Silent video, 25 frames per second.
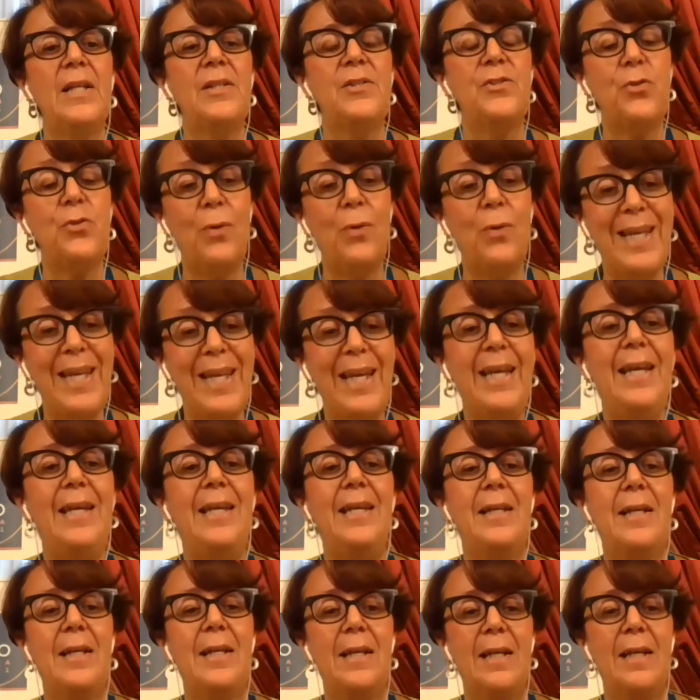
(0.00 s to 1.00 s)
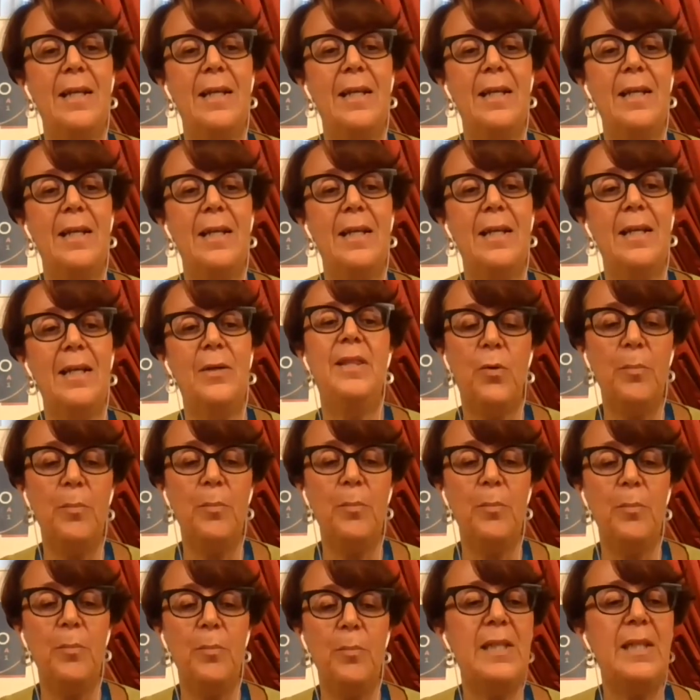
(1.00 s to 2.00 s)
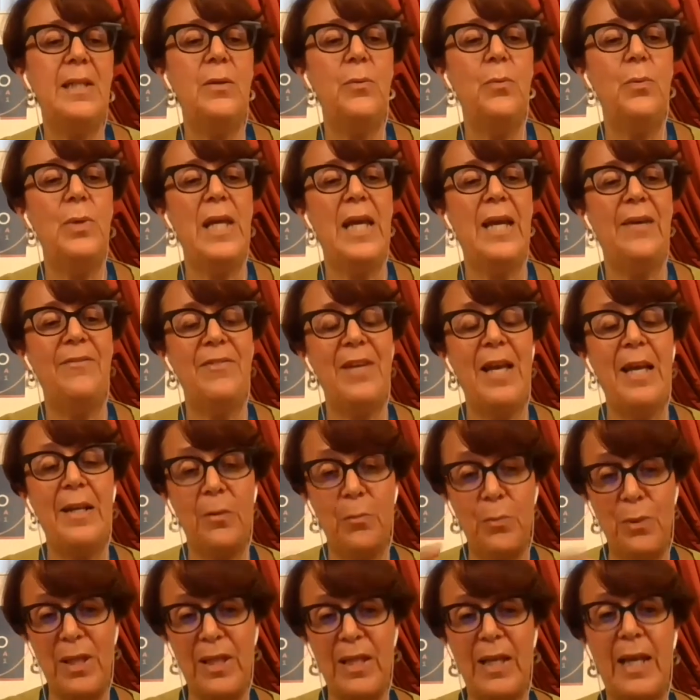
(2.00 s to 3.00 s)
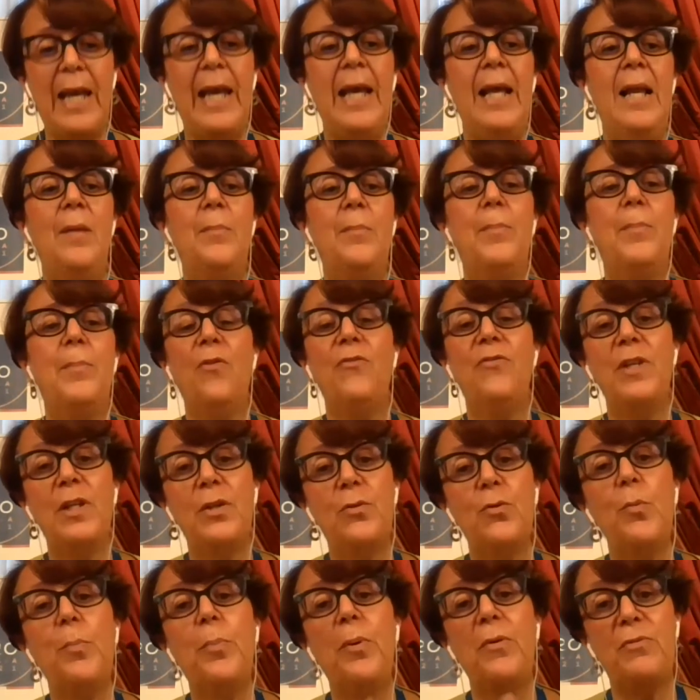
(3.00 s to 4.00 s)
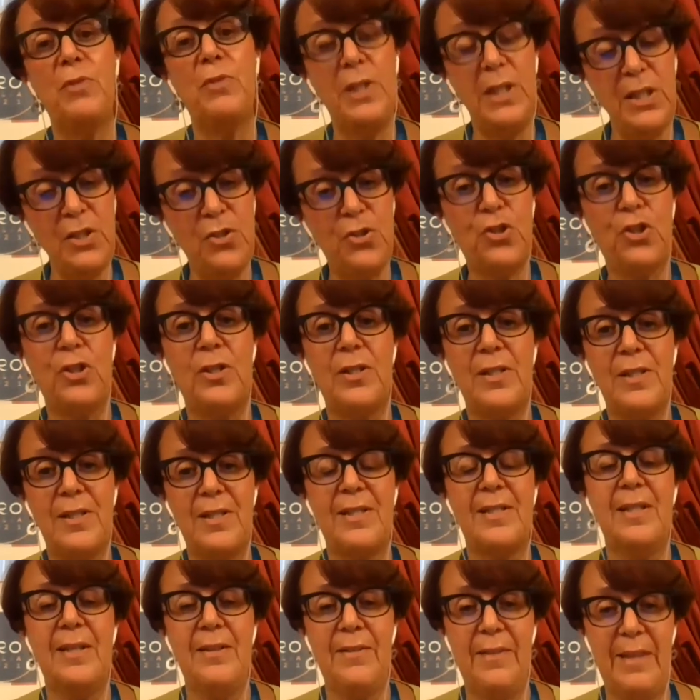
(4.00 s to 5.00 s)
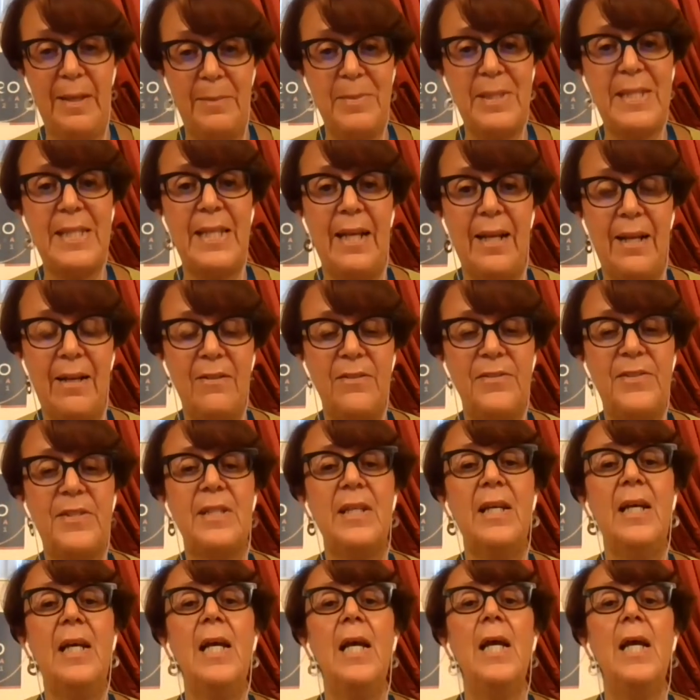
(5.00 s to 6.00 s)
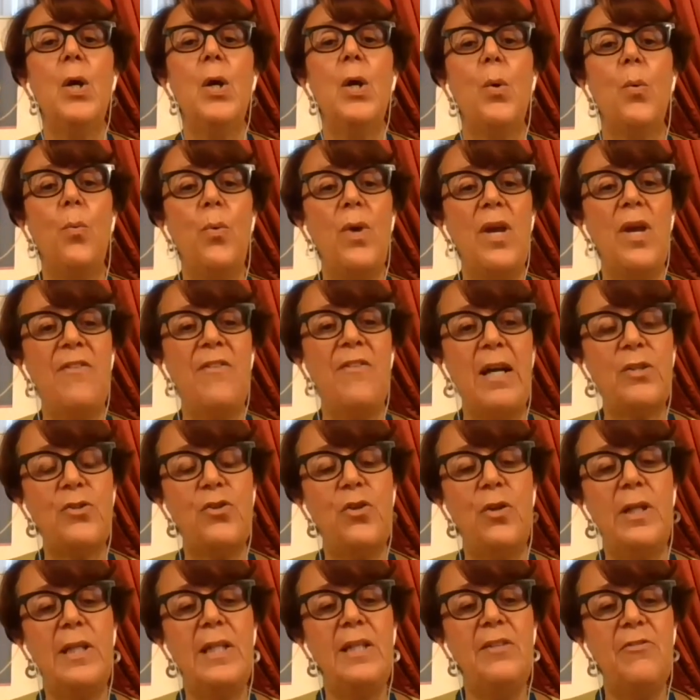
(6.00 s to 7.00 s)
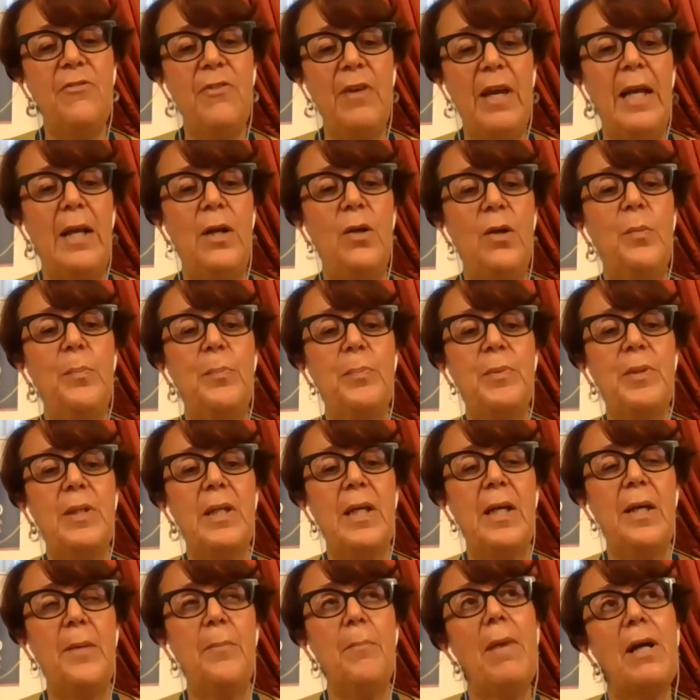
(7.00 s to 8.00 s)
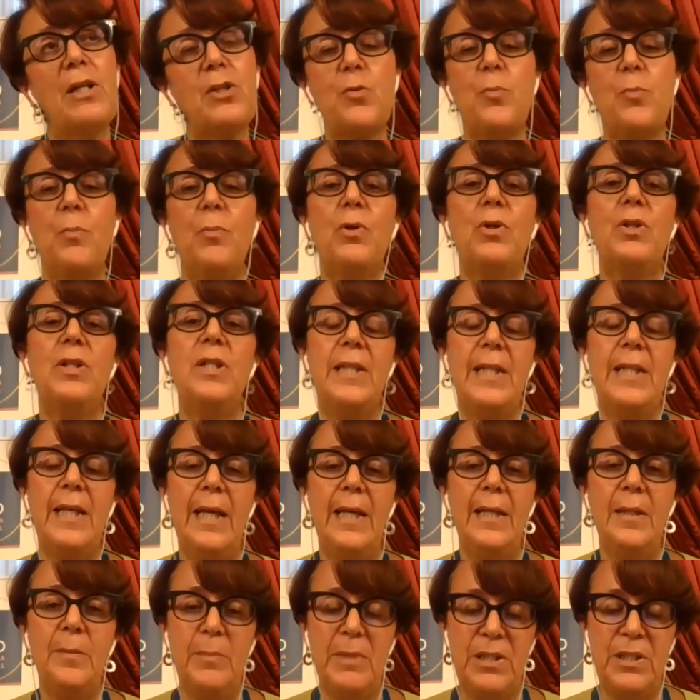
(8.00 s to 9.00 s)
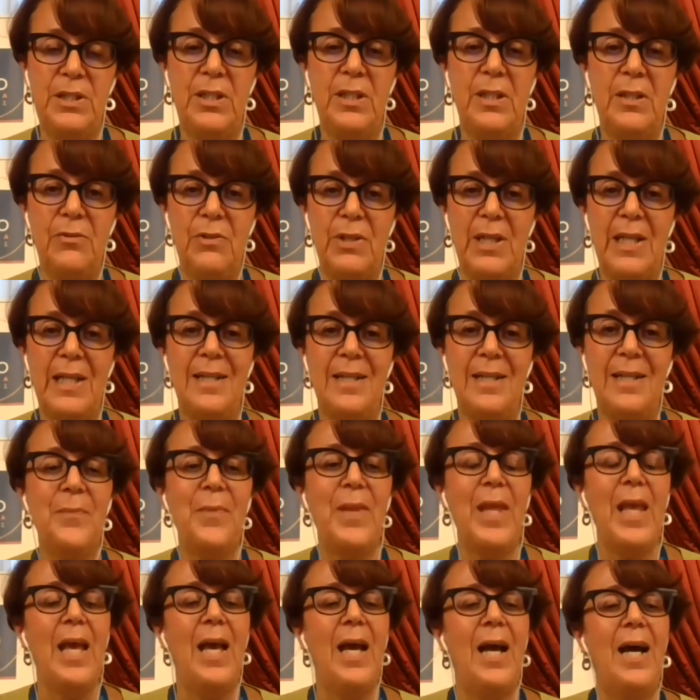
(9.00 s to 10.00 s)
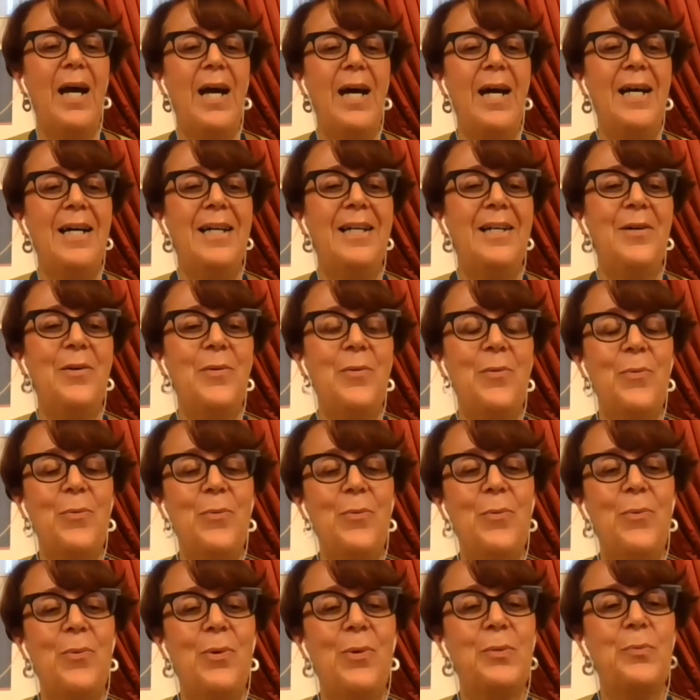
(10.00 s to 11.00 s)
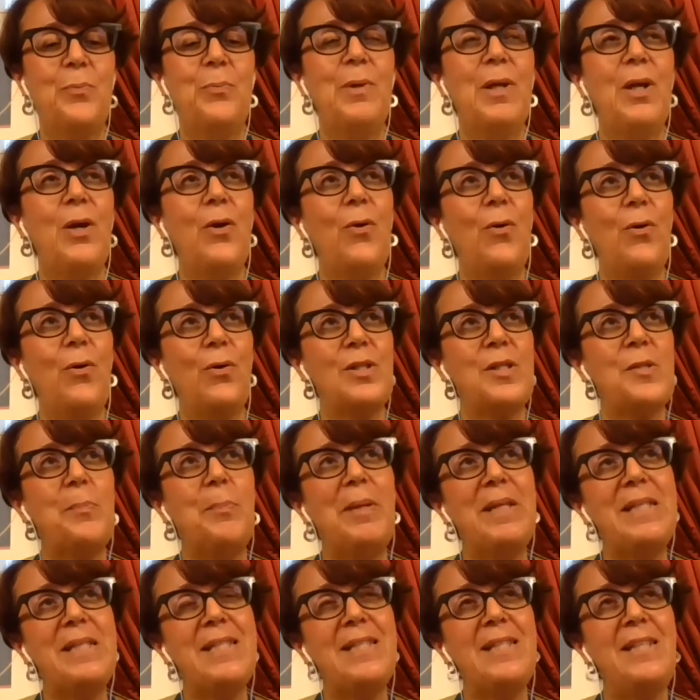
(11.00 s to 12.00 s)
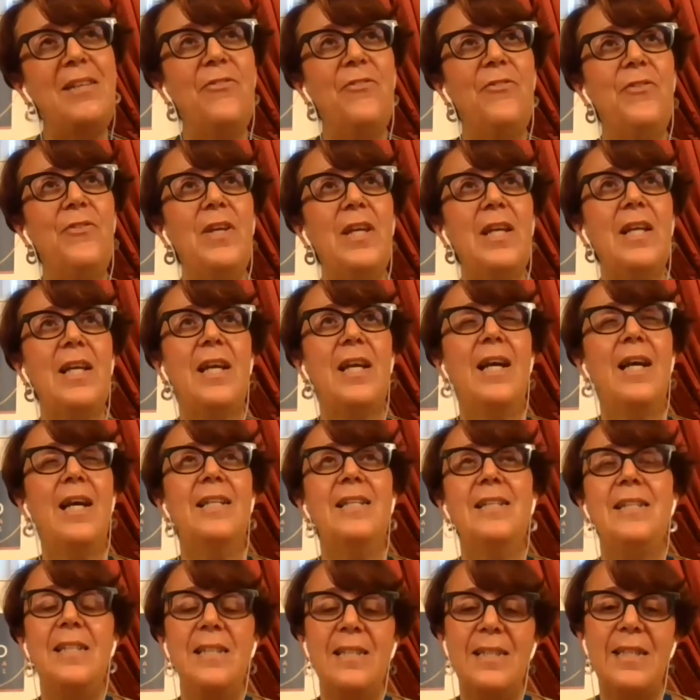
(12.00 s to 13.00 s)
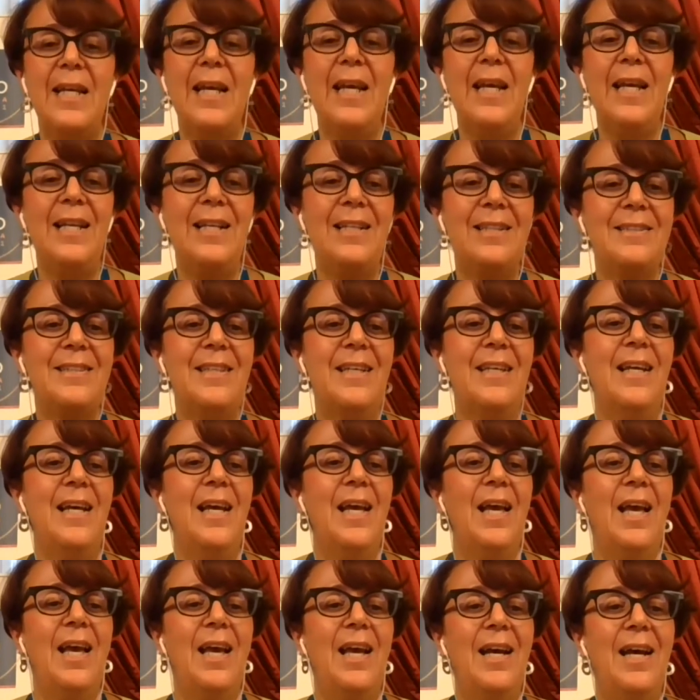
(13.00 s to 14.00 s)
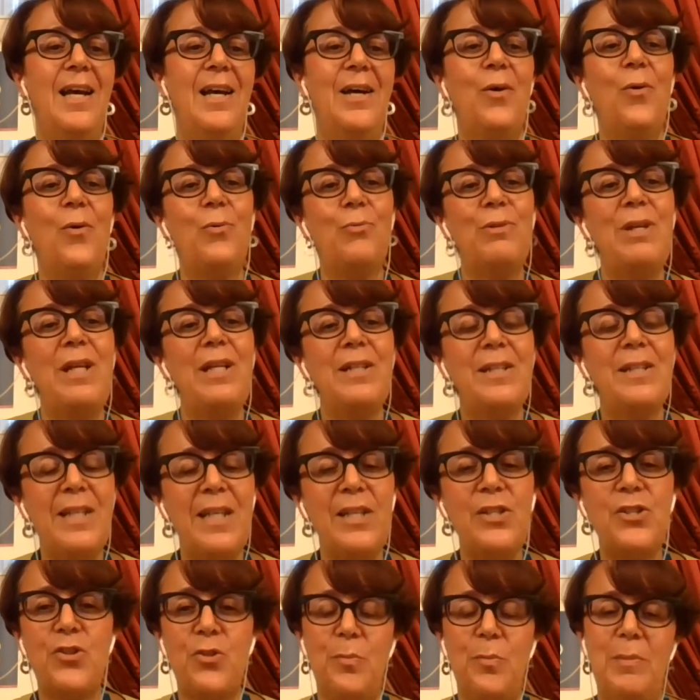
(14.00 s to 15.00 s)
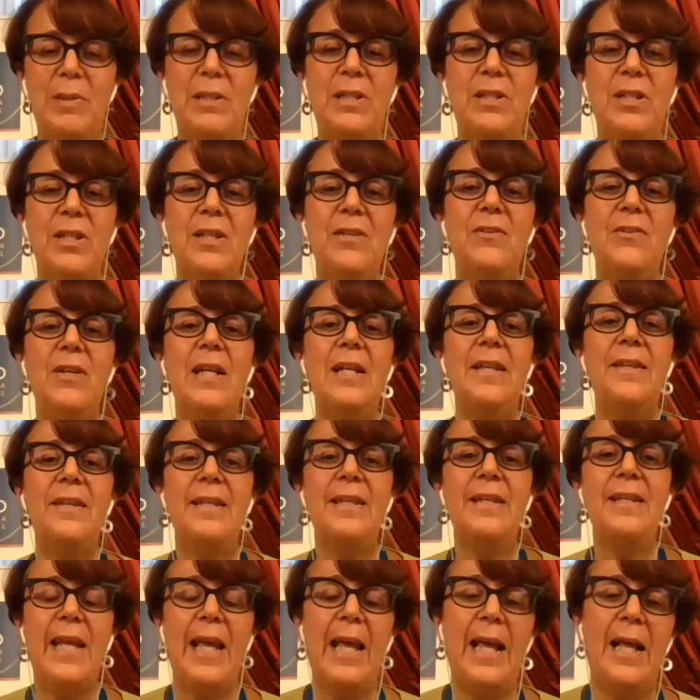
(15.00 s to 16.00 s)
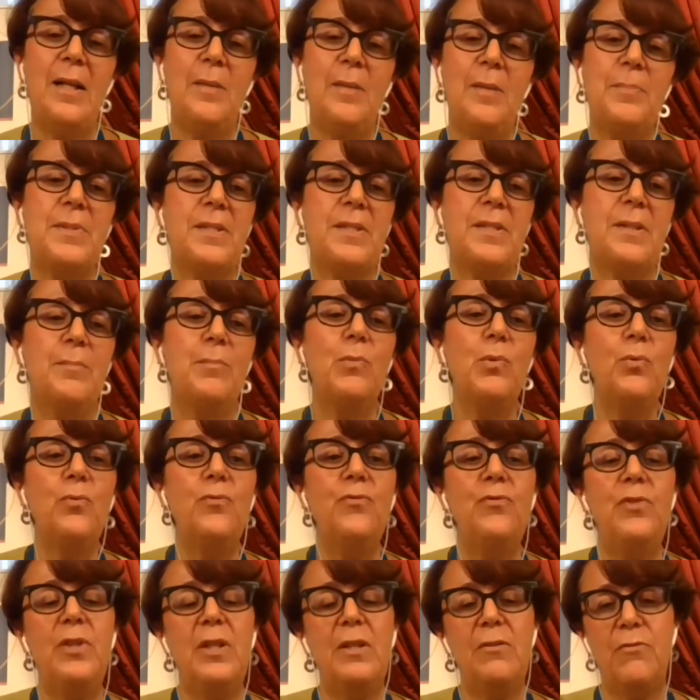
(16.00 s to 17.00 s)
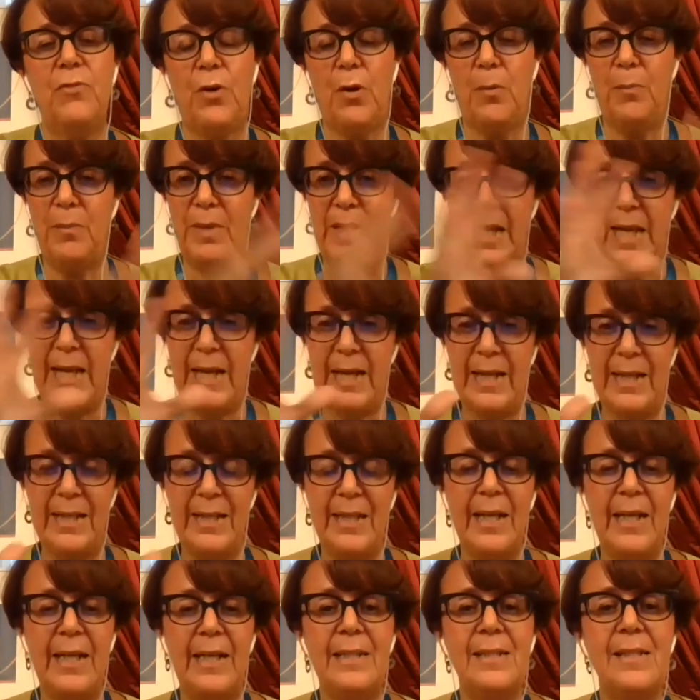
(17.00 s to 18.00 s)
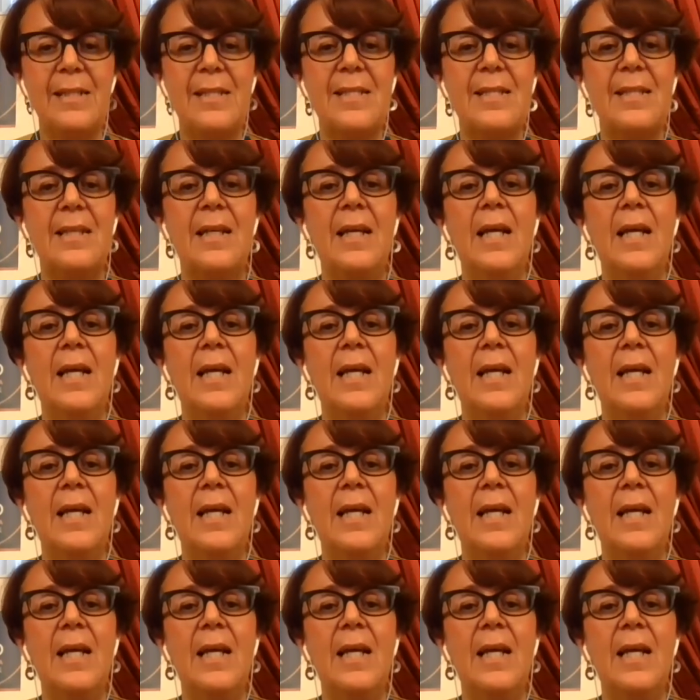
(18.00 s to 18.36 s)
So again, with the committee, we have, and with the help of a group of teachers themselves, we have actually developed much more detailed material, what we call specific and detailed orientation material that helps moving from the guidelines